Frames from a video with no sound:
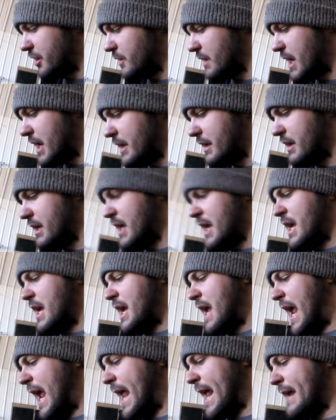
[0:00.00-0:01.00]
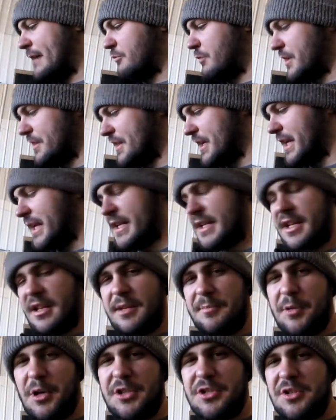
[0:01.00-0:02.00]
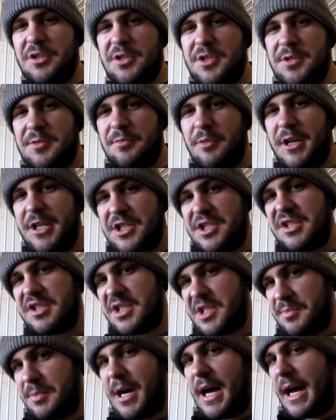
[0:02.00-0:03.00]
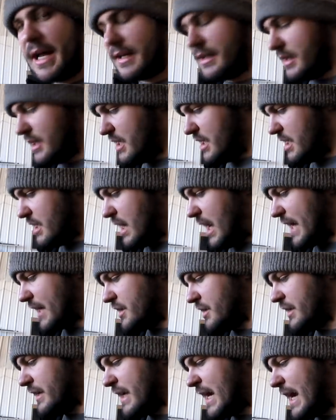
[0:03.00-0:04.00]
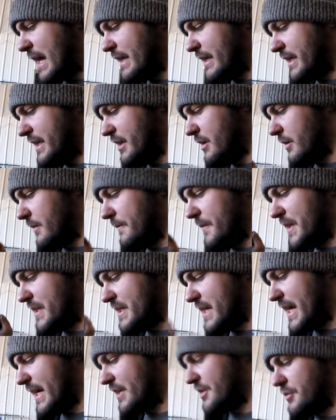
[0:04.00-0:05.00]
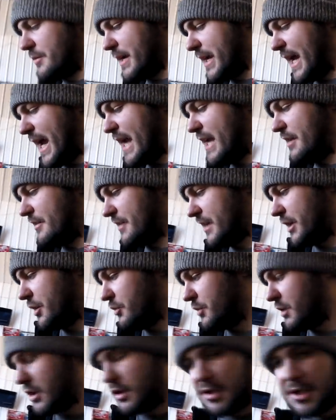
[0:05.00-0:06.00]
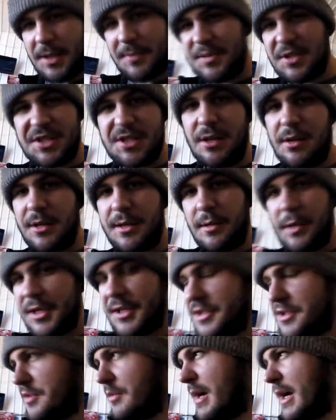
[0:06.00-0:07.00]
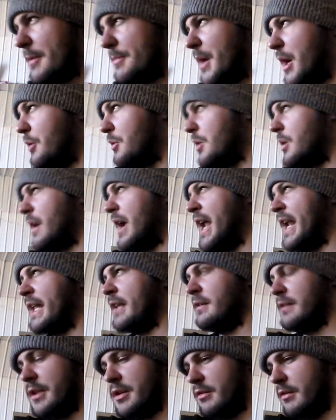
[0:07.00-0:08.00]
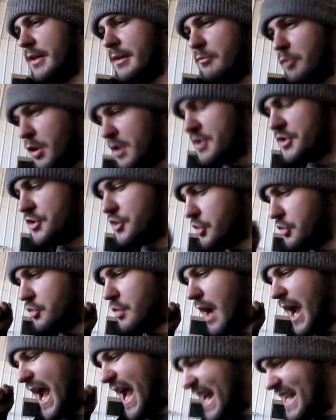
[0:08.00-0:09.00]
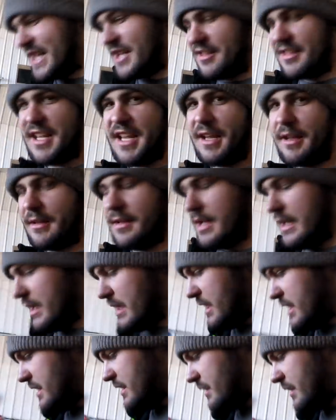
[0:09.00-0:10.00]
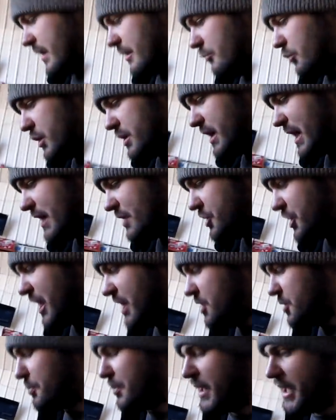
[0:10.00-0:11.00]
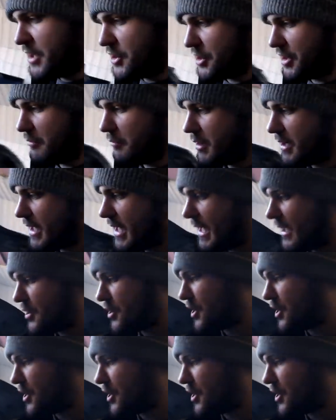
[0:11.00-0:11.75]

or not, and with it into the pressure switch spot, I could not hear V TEC doing anything. You could hook up the solenoid to direct power and it literally wouldn't do anything. It would not change pitch, it would not